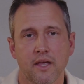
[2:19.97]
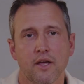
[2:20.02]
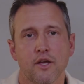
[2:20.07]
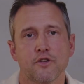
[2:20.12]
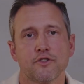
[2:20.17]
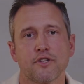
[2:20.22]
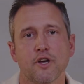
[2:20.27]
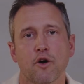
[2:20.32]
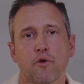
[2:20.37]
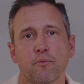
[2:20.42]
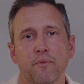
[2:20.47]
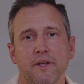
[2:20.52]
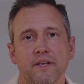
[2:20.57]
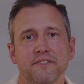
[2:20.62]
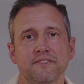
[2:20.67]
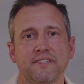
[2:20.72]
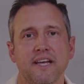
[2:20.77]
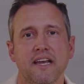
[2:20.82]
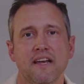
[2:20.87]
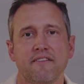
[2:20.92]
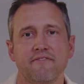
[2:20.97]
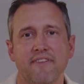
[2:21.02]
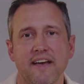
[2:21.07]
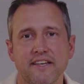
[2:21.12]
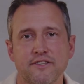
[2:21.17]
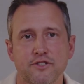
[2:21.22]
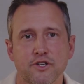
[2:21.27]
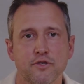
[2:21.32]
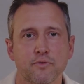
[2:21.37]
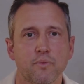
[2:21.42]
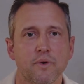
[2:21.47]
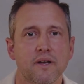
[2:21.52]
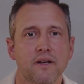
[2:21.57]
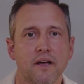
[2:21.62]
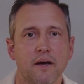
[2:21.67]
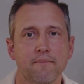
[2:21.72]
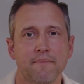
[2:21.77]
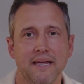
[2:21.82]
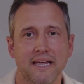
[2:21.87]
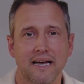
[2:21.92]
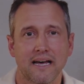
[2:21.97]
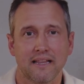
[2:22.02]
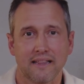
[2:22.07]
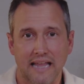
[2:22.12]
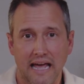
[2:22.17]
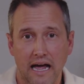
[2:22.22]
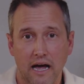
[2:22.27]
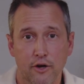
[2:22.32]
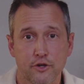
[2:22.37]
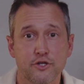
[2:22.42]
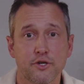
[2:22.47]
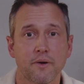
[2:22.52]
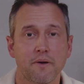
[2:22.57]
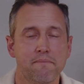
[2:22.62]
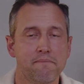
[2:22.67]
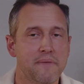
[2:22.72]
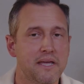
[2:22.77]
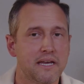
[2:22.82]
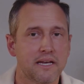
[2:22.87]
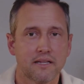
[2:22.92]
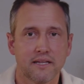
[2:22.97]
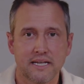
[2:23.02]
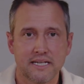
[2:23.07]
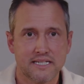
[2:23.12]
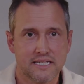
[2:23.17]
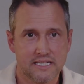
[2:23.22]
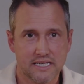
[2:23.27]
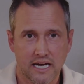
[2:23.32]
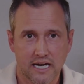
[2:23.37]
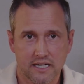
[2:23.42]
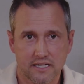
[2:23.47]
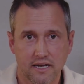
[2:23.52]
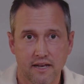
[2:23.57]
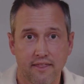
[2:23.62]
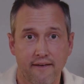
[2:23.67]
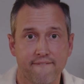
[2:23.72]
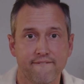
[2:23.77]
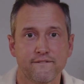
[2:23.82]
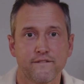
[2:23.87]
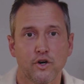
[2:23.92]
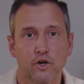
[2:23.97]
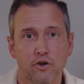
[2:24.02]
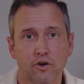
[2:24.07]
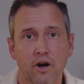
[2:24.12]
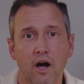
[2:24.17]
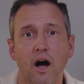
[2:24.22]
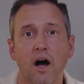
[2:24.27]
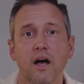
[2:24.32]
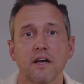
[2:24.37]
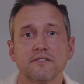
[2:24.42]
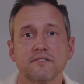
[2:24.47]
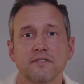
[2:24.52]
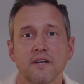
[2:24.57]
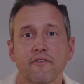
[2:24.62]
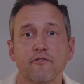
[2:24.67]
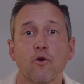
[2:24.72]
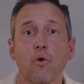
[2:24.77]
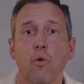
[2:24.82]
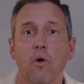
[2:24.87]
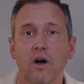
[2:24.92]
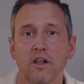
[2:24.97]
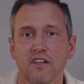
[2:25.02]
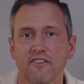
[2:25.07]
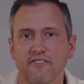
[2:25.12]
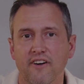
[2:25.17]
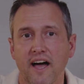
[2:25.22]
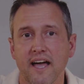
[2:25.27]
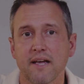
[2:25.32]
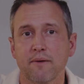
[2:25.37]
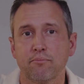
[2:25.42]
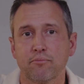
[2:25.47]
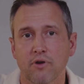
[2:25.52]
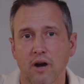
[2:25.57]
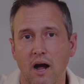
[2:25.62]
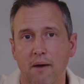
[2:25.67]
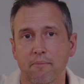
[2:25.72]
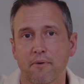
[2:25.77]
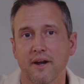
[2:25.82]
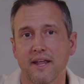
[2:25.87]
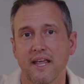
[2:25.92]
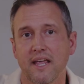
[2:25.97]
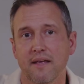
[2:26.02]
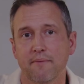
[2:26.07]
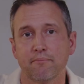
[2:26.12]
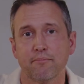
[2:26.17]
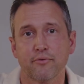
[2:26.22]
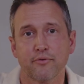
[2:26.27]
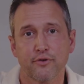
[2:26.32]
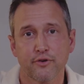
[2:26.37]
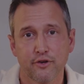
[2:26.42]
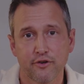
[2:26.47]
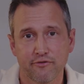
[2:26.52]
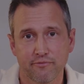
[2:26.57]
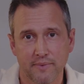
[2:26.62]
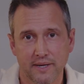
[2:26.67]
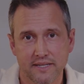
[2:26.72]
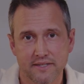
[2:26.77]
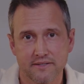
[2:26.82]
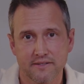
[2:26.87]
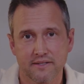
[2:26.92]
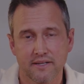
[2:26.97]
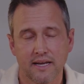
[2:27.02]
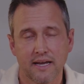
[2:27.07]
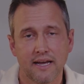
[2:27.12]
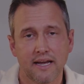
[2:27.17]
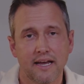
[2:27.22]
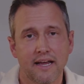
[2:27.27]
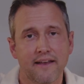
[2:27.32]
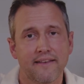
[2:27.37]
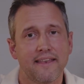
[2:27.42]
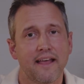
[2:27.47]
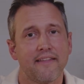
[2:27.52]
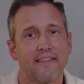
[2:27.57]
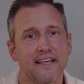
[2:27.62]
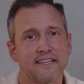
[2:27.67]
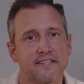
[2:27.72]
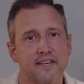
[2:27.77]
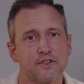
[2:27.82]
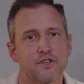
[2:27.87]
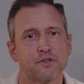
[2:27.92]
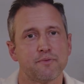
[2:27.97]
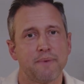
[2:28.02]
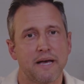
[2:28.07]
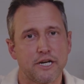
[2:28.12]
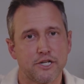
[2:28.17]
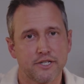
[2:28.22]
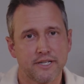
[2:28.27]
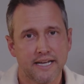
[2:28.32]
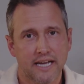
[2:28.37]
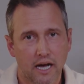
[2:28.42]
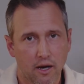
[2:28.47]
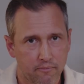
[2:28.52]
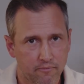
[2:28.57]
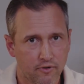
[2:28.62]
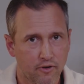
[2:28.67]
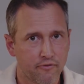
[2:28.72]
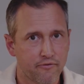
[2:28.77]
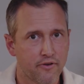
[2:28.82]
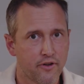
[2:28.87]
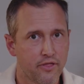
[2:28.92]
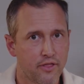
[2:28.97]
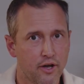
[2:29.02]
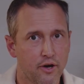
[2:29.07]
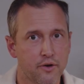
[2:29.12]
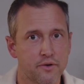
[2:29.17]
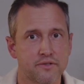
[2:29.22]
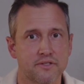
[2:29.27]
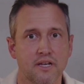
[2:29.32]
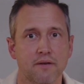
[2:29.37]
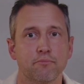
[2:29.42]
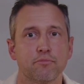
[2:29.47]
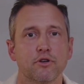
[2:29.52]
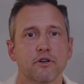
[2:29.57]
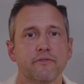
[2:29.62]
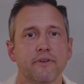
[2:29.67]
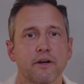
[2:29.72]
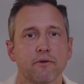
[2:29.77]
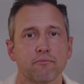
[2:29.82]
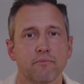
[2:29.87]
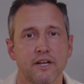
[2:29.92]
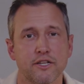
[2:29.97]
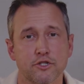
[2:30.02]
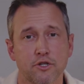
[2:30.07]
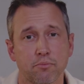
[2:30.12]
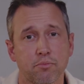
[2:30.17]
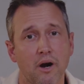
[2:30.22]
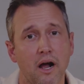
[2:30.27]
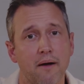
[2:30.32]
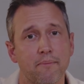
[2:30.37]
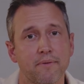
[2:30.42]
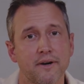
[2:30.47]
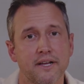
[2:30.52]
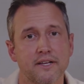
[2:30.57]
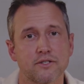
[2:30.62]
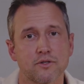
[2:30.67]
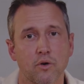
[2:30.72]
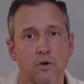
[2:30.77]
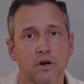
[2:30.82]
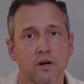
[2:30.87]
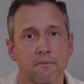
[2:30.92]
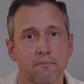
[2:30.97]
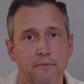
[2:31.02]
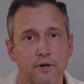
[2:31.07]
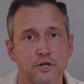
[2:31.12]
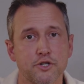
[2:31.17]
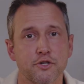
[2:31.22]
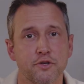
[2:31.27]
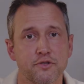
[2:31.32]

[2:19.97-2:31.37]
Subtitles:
So real estate investors would be allowed to immediately deduct the full cost of qualifying property improvements. Now that's especially helpful for those improving rental properties or commercial